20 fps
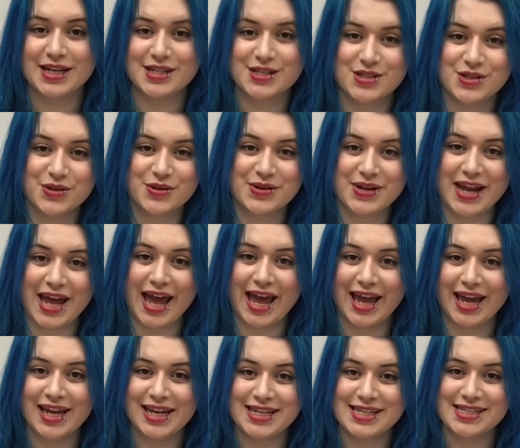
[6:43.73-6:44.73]
so
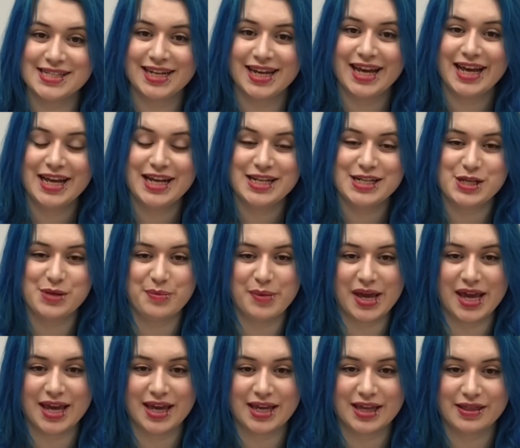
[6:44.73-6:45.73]
next, to
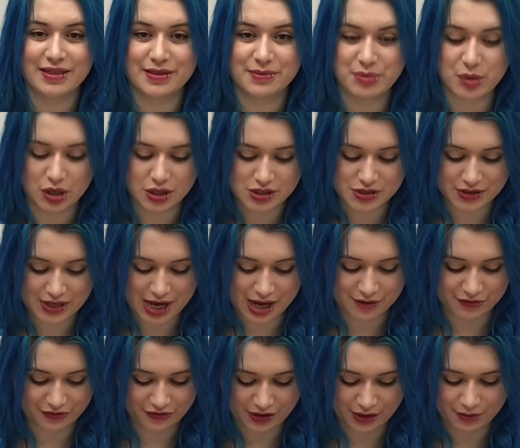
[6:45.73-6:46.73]
make the bottle
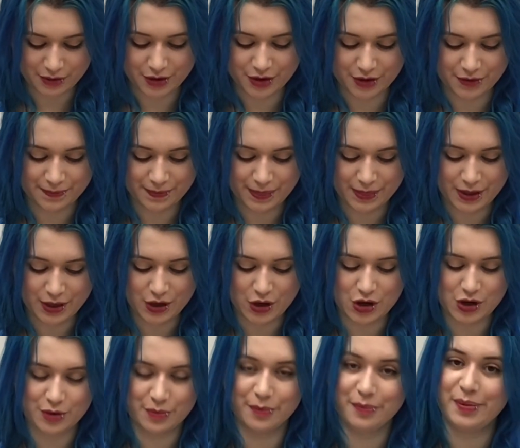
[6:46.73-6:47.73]
cap flower
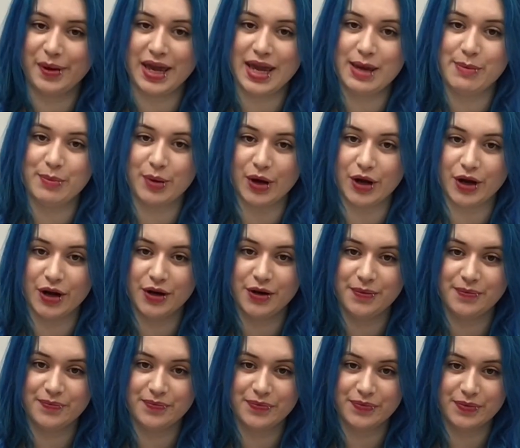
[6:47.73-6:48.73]
on paper,
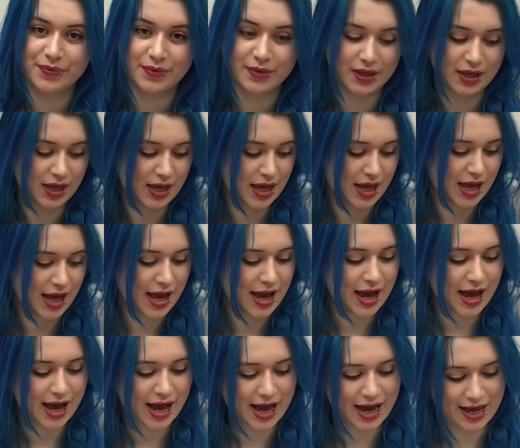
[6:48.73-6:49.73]

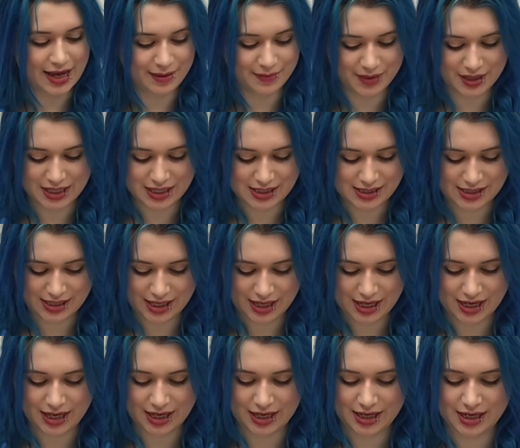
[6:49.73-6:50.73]
I'm going to
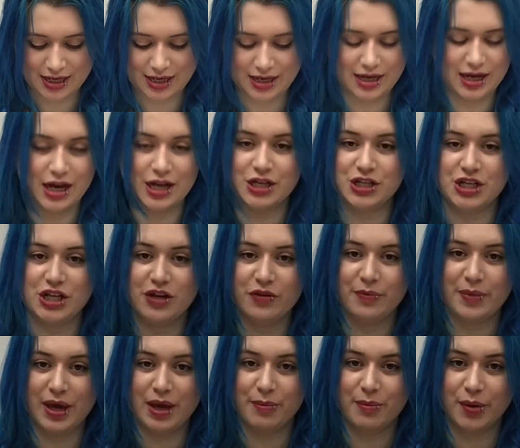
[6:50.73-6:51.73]
take a sheet of
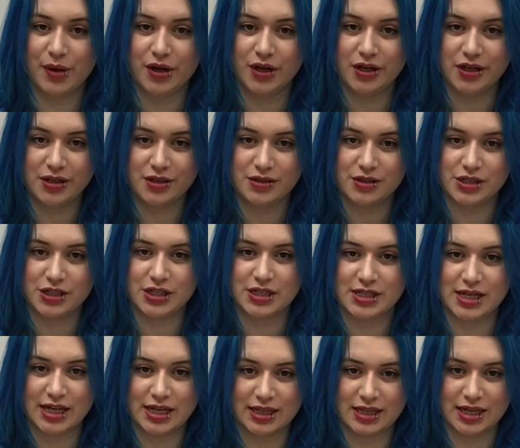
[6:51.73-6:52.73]
paper, just
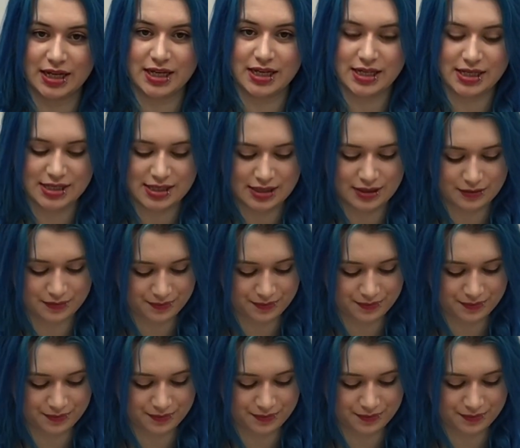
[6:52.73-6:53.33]
like this,